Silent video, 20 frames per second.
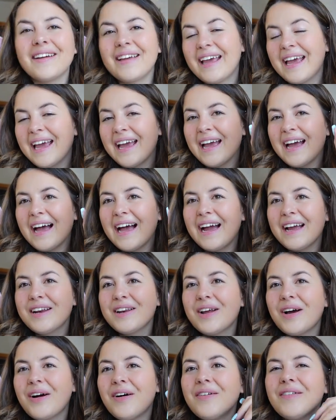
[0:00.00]
Okay, I
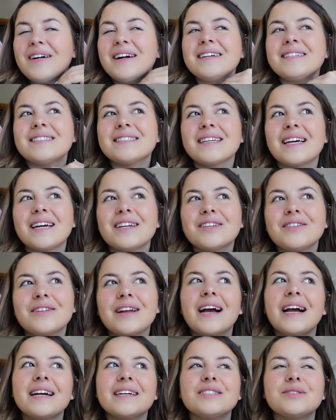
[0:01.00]
know I said you
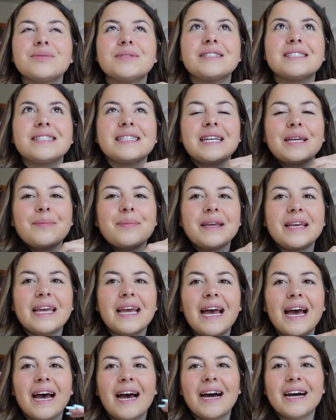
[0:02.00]
guys would see
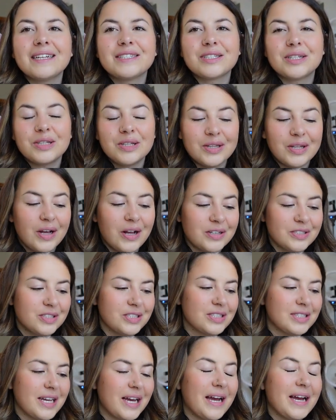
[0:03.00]
me at
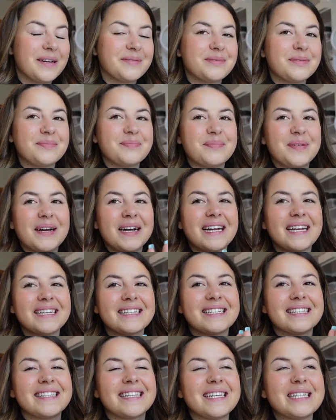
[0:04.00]
lunchtime,
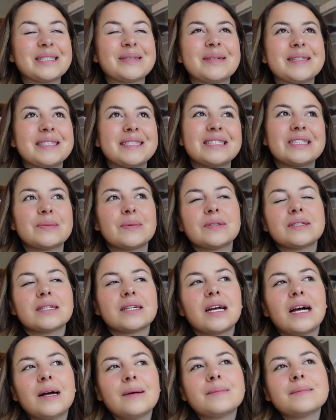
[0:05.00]
but this wasn't supposed to
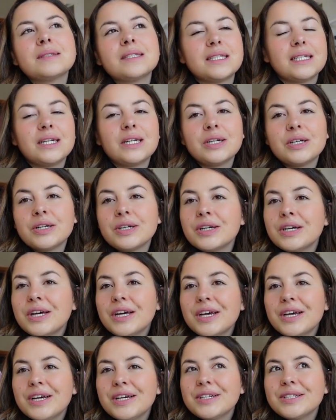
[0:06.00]
come till
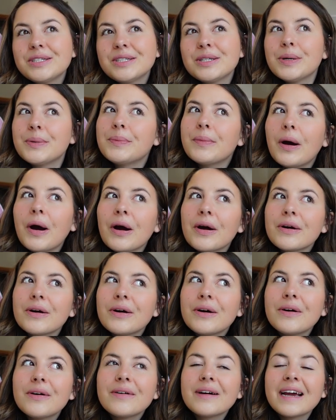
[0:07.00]

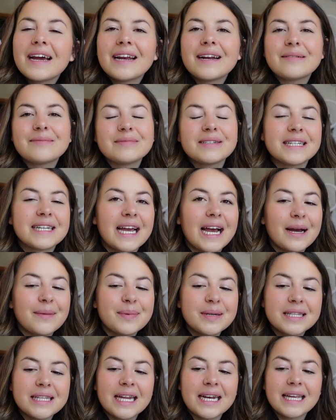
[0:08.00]
tomorrow, and I'm really
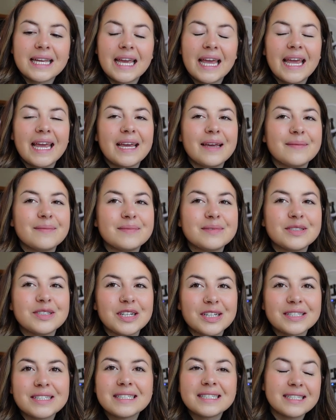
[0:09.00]
happy that it came
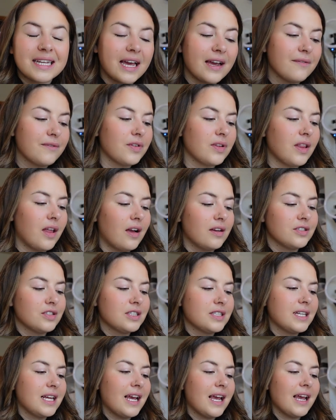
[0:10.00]
just in time for
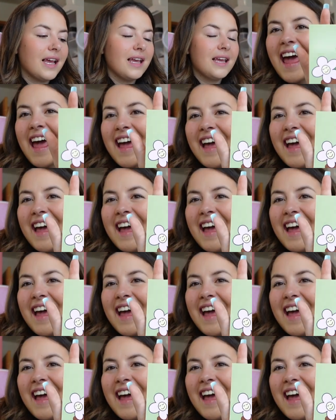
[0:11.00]
launch day.